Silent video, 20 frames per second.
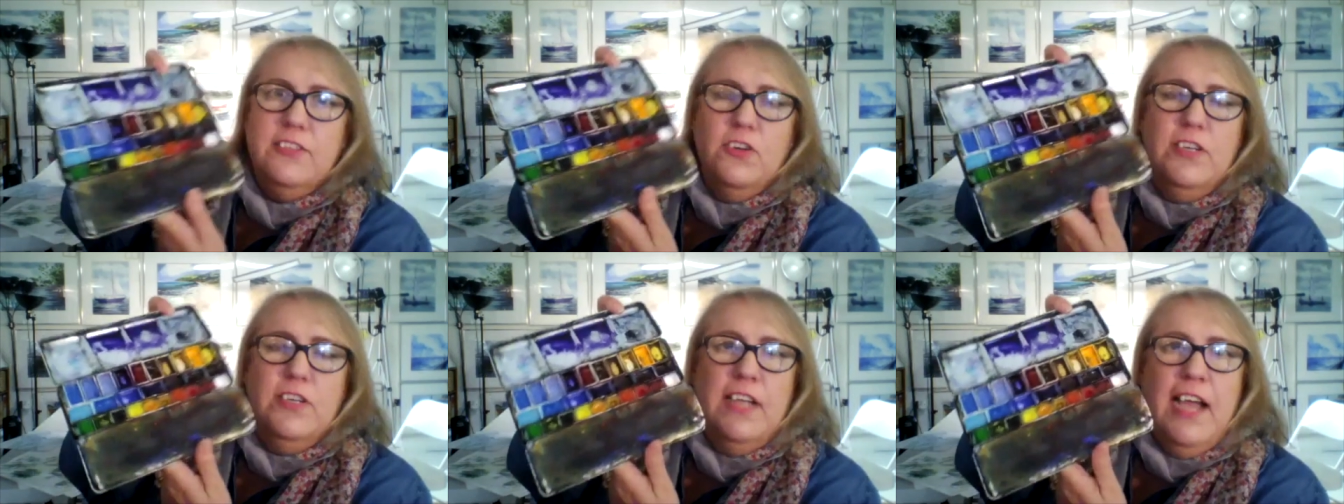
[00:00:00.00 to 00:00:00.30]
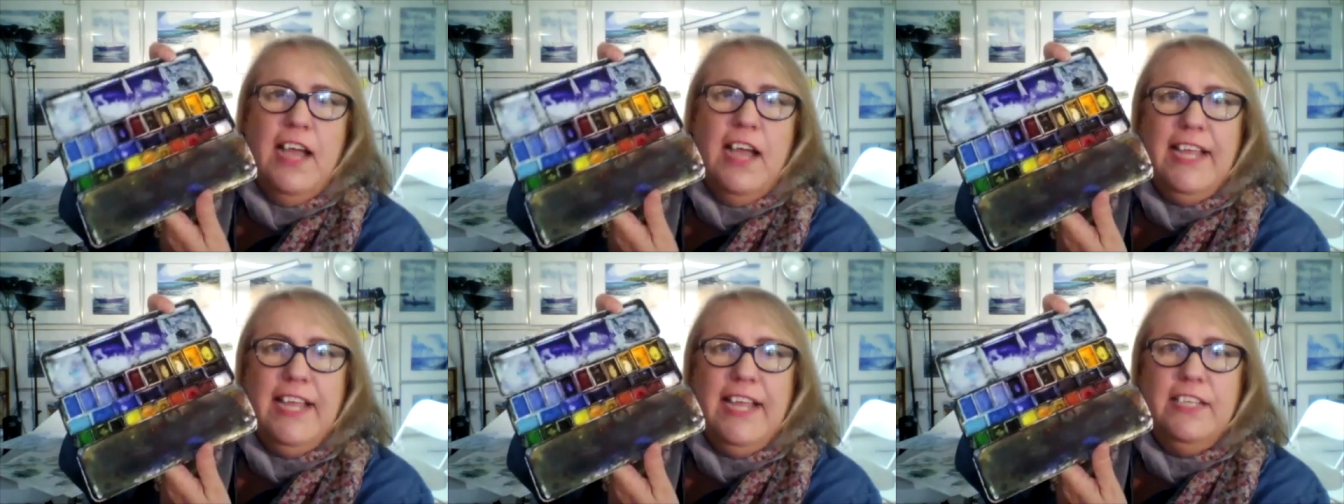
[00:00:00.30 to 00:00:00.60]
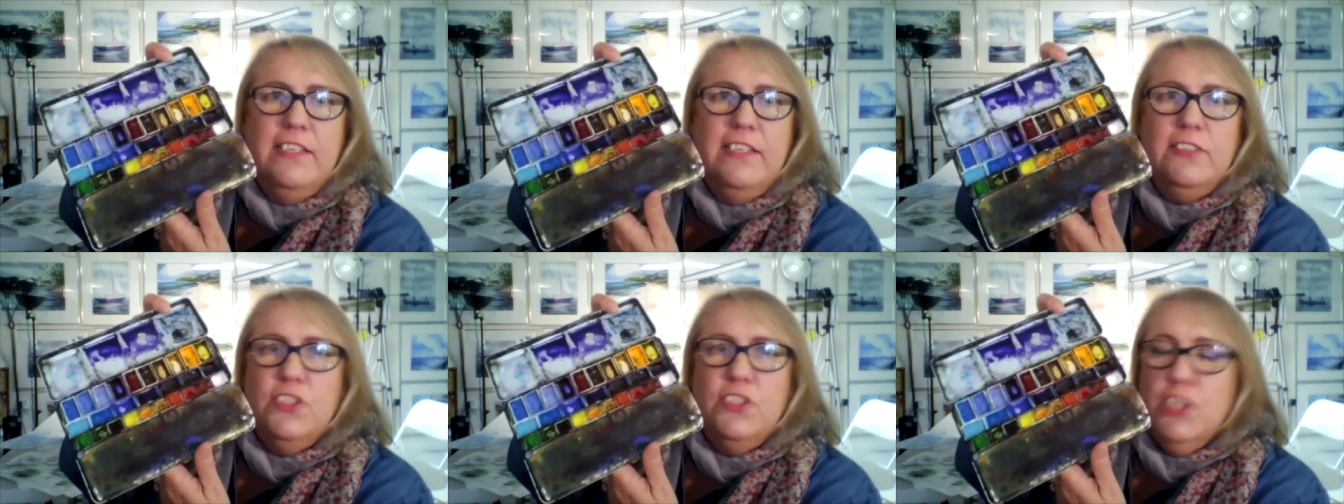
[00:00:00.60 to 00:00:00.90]
or nine
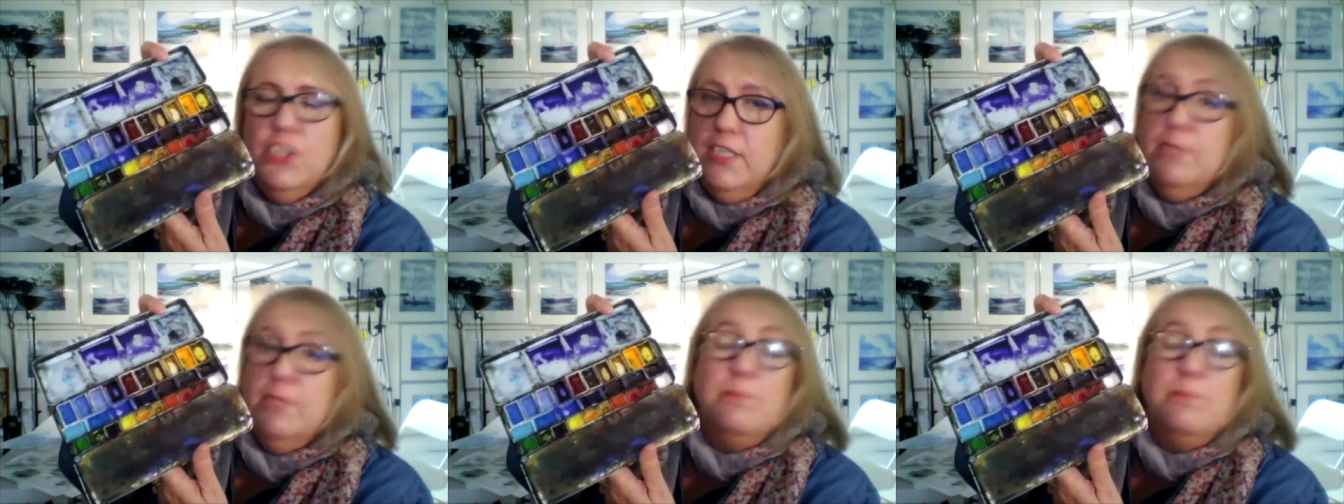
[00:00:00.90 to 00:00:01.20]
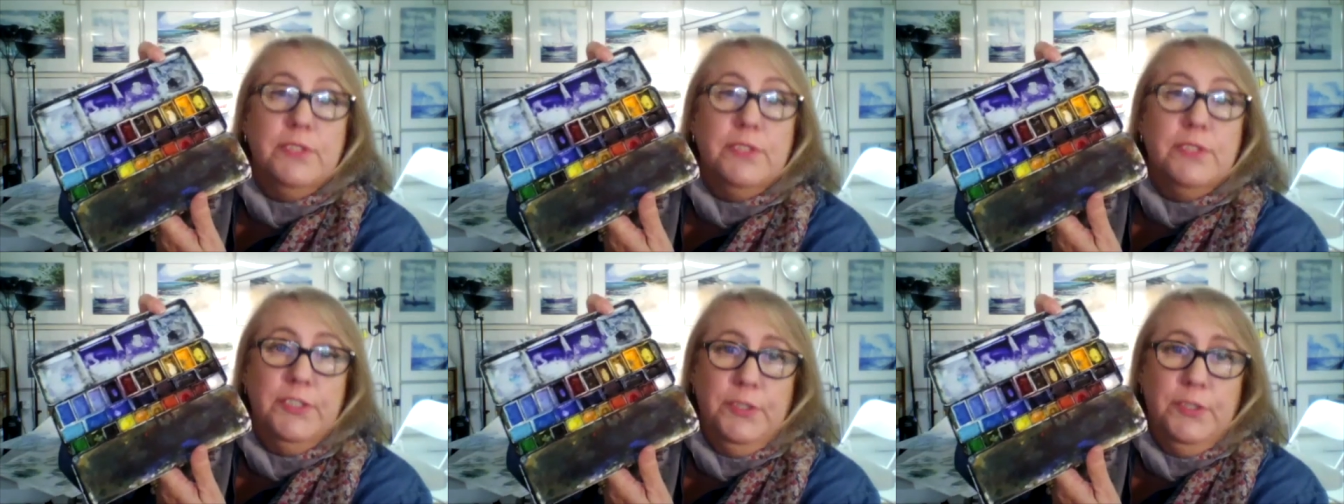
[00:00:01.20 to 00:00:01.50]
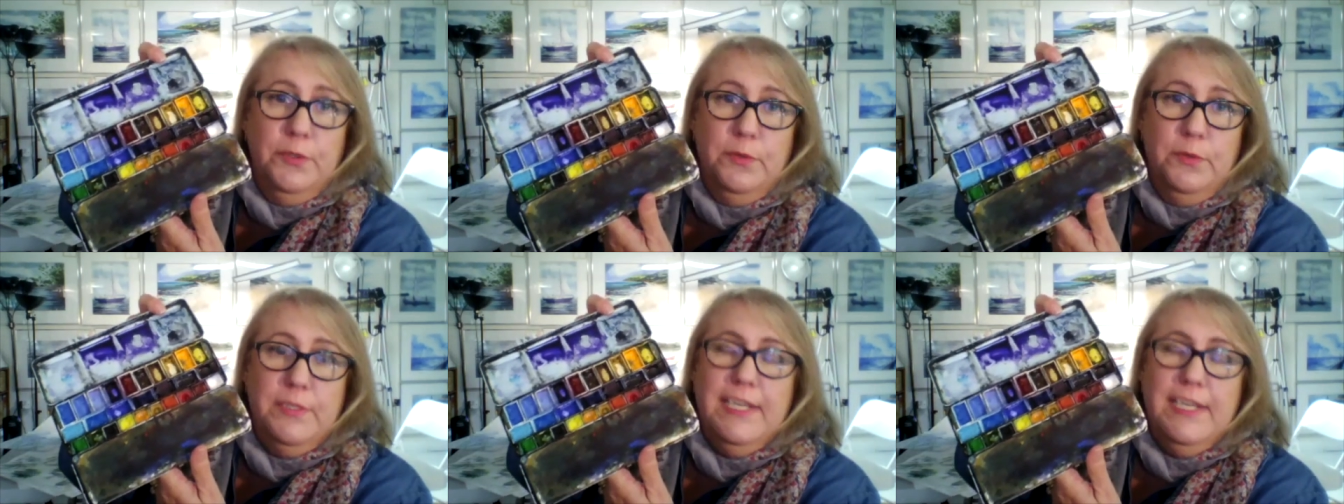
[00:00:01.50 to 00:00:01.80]
just
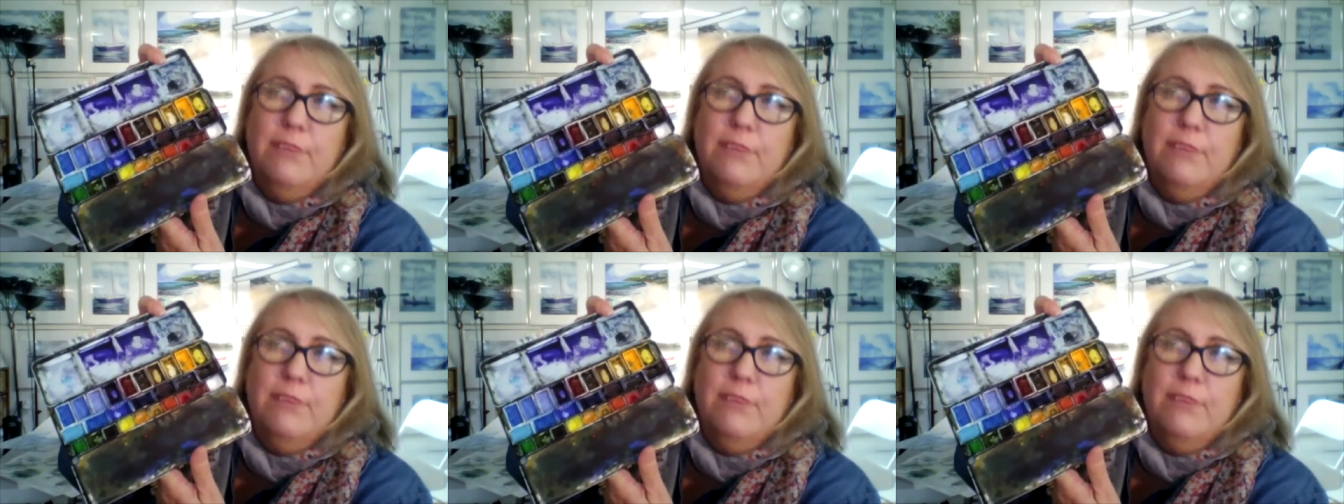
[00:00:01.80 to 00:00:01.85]
blues.